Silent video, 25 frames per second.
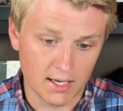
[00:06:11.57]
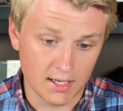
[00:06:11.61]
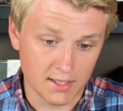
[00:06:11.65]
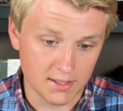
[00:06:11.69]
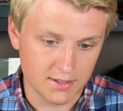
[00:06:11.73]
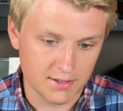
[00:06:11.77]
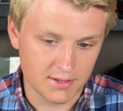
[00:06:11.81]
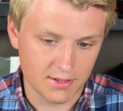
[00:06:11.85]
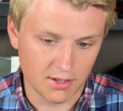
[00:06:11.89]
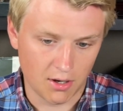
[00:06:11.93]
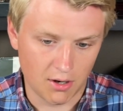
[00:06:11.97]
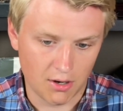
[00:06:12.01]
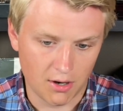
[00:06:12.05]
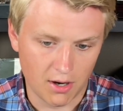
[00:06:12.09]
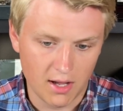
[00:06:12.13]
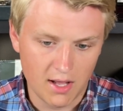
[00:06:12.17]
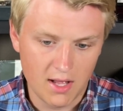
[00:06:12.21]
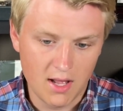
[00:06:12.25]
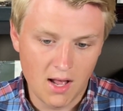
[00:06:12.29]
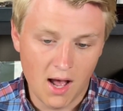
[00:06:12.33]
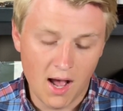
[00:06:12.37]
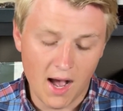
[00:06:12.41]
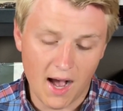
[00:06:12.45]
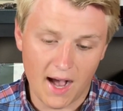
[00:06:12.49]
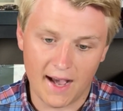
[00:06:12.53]
So
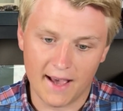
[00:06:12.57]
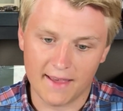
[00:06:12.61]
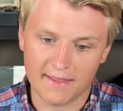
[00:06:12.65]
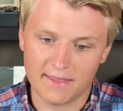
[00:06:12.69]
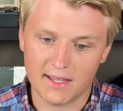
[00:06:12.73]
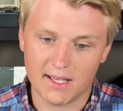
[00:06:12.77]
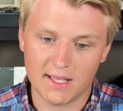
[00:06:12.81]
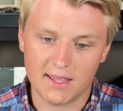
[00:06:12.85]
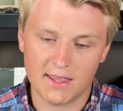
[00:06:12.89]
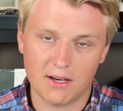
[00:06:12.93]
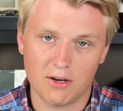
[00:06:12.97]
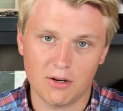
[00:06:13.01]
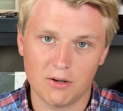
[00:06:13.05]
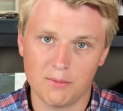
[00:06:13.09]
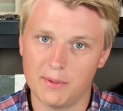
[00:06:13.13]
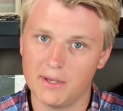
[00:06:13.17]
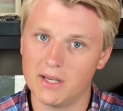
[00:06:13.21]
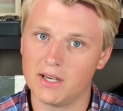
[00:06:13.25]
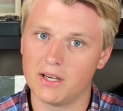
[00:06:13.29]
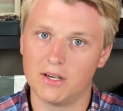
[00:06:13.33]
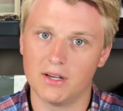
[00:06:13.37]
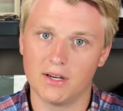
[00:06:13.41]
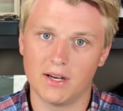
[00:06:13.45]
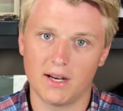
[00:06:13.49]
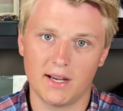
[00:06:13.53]
I think that would be
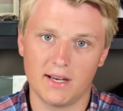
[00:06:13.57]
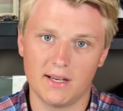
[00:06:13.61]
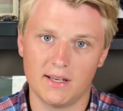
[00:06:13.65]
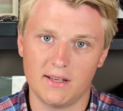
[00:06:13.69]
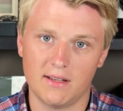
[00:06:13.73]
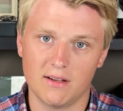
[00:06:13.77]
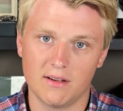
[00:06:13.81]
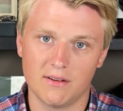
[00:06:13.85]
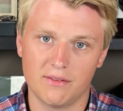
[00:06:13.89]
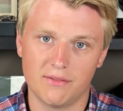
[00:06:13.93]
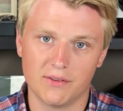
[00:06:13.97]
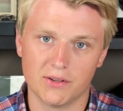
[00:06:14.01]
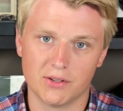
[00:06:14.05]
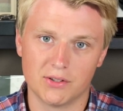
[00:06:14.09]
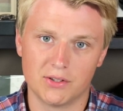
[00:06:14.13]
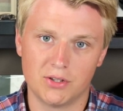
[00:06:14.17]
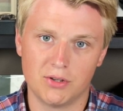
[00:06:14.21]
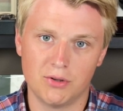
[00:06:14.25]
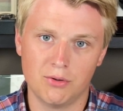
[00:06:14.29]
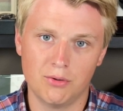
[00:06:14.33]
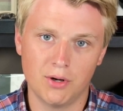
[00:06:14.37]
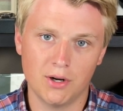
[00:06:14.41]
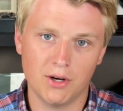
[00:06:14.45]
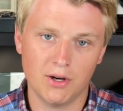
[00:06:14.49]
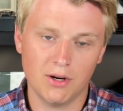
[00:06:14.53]
a good idea for
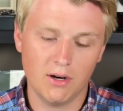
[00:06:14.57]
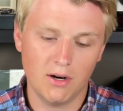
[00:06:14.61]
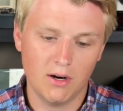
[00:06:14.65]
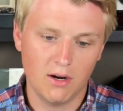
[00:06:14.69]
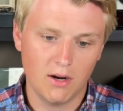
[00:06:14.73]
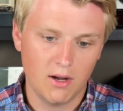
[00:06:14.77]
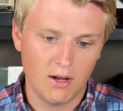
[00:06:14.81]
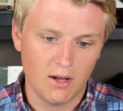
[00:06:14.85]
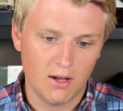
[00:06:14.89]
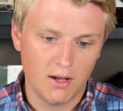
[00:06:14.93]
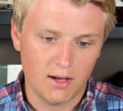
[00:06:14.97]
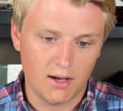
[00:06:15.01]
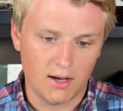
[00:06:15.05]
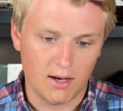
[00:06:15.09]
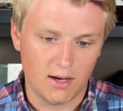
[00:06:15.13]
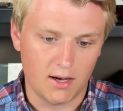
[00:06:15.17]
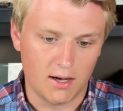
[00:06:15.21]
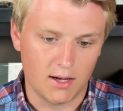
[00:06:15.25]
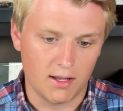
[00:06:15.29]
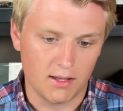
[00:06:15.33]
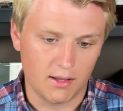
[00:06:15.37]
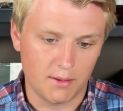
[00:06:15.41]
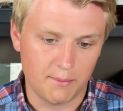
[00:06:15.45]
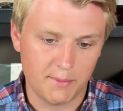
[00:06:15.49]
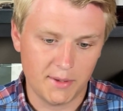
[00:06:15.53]
Tudor.
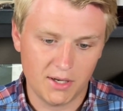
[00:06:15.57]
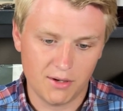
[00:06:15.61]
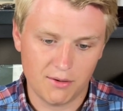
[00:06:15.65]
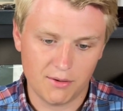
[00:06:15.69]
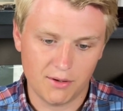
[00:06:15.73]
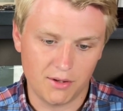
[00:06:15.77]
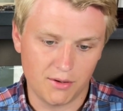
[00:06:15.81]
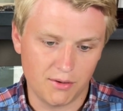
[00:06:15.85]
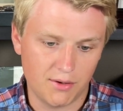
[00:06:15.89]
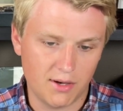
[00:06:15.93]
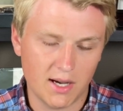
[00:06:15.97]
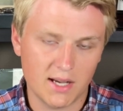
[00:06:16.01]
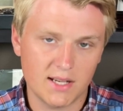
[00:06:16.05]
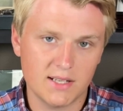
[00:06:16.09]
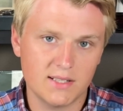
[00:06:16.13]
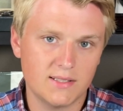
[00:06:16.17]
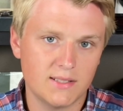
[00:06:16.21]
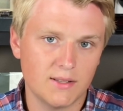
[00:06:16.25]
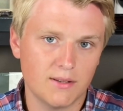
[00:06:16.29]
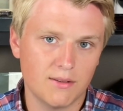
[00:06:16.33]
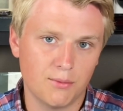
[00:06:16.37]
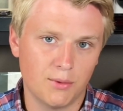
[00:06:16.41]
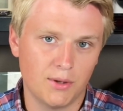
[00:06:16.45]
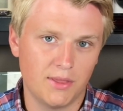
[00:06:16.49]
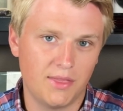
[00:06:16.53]
Let me know what you guys
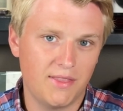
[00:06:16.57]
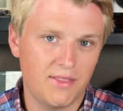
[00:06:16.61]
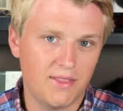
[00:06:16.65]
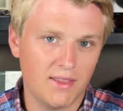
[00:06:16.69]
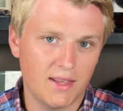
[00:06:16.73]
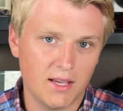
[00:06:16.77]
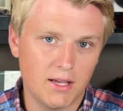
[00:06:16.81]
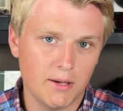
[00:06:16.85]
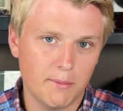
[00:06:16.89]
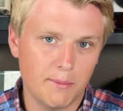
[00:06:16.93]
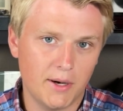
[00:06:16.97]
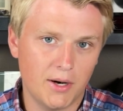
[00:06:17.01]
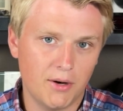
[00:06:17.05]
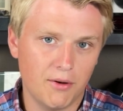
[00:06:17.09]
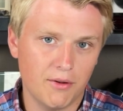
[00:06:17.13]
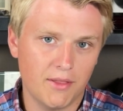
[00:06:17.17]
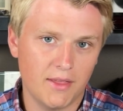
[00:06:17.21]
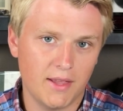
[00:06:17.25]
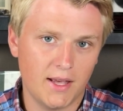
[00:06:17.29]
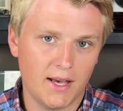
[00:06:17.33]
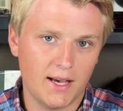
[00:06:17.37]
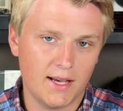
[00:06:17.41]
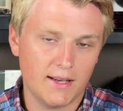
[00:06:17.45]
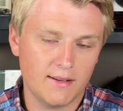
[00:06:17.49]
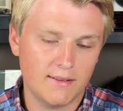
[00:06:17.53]
would think about
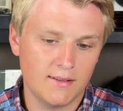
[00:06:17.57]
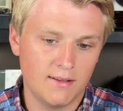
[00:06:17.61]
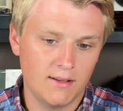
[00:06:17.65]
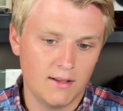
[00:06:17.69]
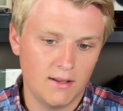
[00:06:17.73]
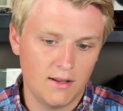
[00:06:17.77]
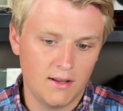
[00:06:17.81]
that.